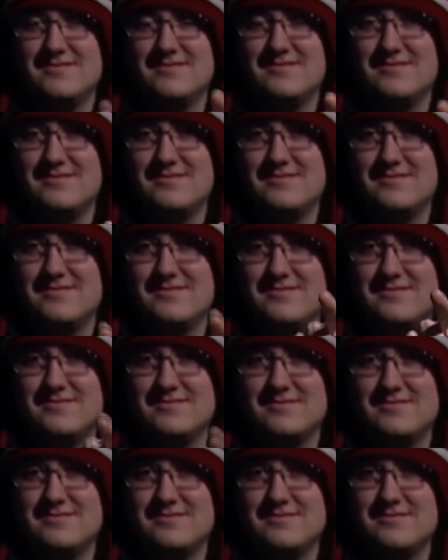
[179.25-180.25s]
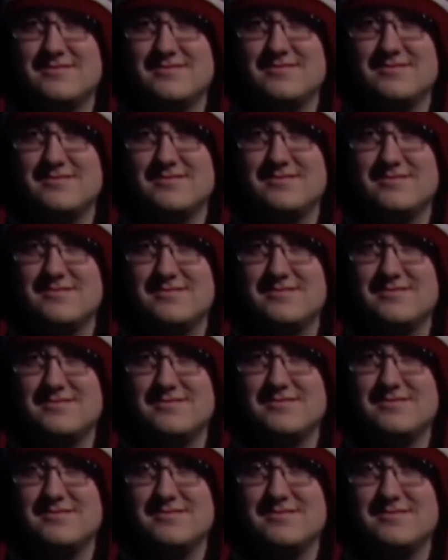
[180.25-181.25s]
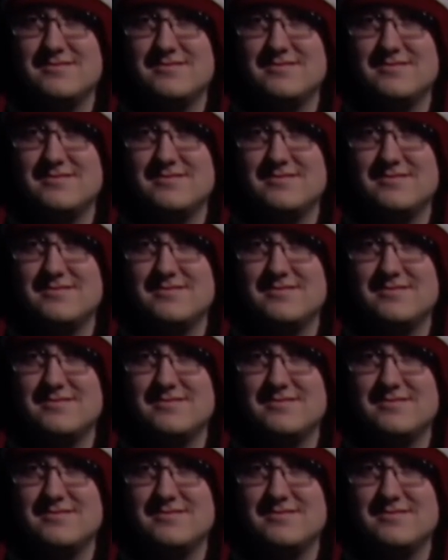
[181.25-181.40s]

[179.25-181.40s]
(silent)